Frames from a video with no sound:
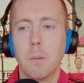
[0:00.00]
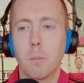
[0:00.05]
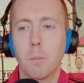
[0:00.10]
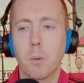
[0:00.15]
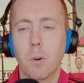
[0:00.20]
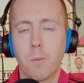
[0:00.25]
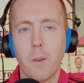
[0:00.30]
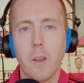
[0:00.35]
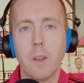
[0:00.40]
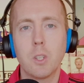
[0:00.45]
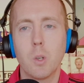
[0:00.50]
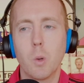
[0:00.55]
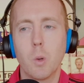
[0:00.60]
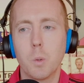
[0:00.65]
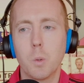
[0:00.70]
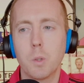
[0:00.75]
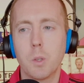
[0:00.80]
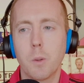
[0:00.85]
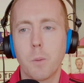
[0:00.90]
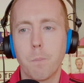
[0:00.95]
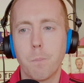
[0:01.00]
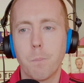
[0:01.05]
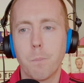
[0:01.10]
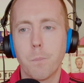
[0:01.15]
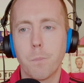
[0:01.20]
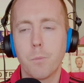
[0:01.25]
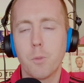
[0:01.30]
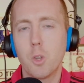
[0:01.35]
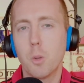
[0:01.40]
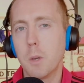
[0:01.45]
professionals
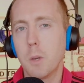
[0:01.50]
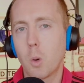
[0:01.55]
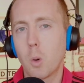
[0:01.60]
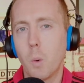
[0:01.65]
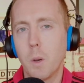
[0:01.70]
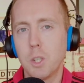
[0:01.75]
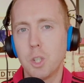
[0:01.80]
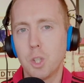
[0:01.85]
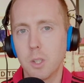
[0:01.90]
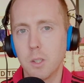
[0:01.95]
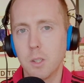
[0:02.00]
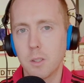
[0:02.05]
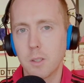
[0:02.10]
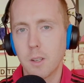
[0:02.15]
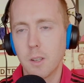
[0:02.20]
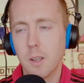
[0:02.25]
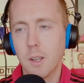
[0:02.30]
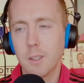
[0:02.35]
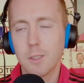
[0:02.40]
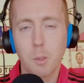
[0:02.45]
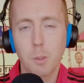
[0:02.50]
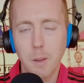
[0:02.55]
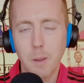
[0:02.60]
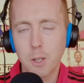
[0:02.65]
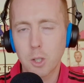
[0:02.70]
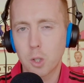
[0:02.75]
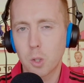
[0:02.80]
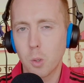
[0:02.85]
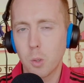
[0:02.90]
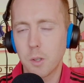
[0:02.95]
to be questioned, to
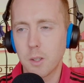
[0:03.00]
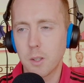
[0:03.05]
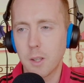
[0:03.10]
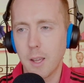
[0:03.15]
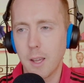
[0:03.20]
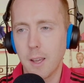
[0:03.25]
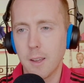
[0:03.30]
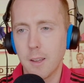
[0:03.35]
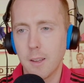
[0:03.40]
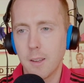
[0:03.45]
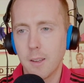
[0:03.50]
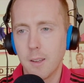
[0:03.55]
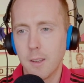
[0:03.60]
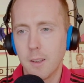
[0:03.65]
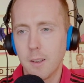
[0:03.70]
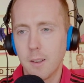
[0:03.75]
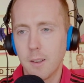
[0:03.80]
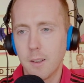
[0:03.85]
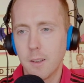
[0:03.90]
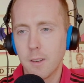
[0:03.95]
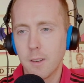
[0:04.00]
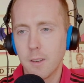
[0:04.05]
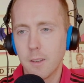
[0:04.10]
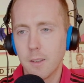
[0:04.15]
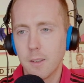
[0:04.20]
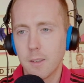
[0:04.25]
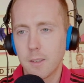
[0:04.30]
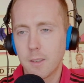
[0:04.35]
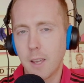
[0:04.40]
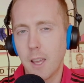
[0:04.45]
make sure that they're
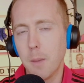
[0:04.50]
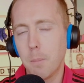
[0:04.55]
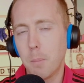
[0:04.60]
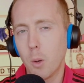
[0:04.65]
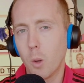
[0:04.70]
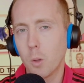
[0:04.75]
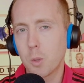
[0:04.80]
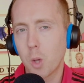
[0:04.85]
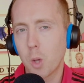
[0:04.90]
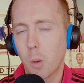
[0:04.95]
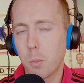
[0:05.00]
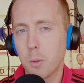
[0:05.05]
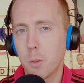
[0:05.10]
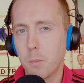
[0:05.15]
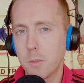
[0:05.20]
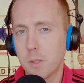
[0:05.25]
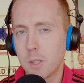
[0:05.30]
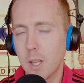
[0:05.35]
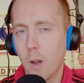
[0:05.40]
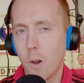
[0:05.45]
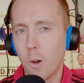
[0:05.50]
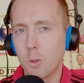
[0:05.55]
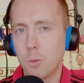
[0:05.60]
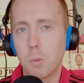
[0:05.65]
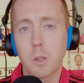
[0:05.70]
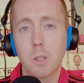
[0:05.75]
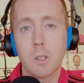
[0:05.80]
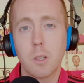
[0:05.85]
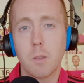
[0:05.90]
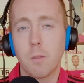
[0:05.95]
keeping on top of themselves,
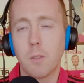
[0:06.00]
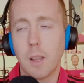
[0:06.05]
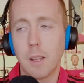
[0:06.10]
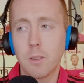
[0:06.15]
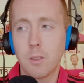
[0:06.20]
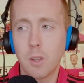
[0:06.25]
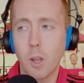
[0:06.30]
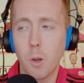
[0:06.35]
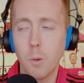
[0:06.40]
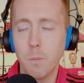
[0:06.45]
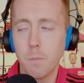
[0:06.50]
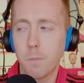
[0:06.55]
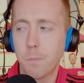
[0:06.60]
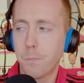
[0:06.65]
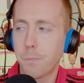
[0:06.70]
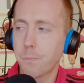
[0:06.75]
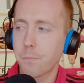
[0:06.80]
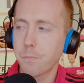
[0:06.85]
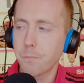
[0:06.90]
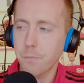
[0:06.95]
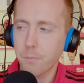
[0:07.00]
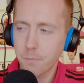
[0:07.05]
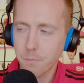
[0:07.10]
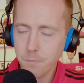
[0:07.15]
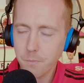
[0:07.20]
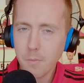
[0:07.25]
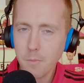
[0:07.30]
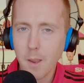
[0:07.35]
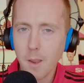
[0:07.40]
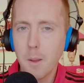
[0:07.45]
because if they don't,
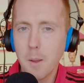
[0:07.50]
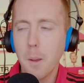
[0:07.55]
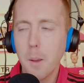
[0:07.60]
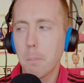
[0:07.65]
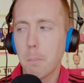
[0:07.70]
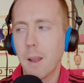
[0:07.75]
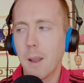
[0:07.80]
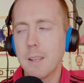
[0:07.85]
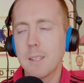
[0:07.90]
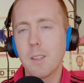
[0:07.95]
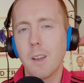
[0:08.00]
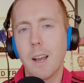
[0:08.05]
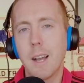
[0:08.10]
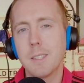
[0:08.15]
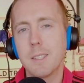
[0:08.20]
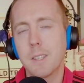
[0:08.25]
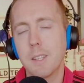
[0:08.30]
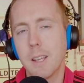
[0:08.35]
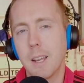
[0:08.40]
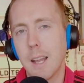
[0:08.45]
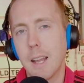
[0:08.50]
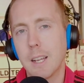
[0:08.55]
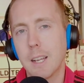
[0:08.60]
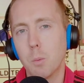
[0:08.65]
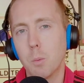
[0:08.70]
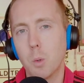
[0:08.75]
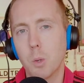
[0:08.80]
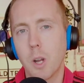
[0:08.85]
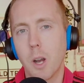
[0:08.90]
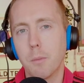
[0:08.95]
players like Anthony Elanga
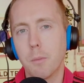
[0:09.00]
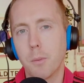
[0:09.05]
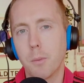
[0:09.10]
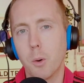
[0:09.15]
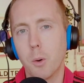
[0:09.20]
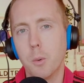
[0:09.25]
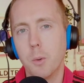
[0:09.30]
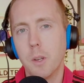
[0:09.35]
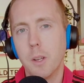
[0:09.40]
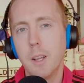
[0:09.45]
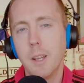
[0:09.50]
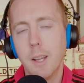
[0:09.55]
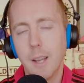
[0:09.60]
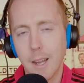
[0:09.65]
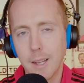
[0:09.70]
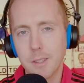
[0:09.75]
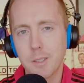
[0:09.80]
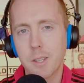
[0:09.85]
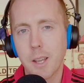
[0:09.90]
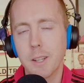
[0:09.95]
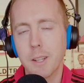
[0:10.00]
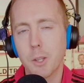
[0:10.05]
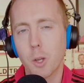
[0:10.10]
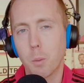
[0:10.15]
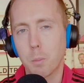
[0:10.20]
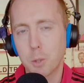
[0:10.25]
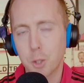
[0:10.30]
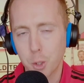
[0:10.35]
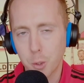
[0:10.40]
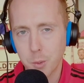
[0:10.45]
will come through and take the
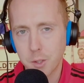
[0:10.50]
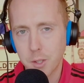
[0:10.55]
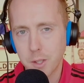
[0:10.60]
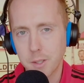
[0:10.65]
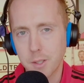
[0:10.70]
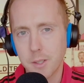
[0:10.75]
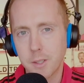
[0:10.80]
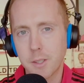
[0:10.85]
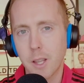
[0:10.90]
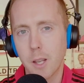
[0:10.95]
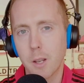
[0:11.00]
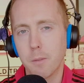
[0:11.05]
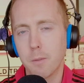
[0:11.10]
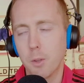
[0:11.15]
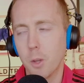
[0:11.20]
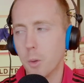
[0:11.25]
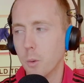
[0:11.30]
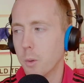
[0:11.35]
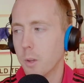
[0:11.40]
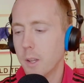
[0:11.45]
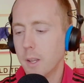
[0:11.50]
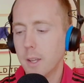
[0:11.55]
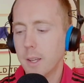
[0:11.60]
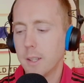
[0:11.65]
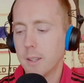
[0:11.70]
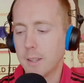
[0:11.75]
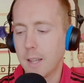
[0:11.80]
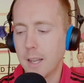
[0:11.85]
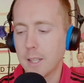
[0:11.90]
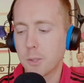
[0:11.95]
opportunities instead of you.
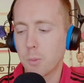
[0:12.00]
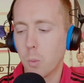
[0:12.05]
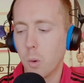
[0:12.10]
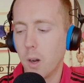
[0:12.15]
That's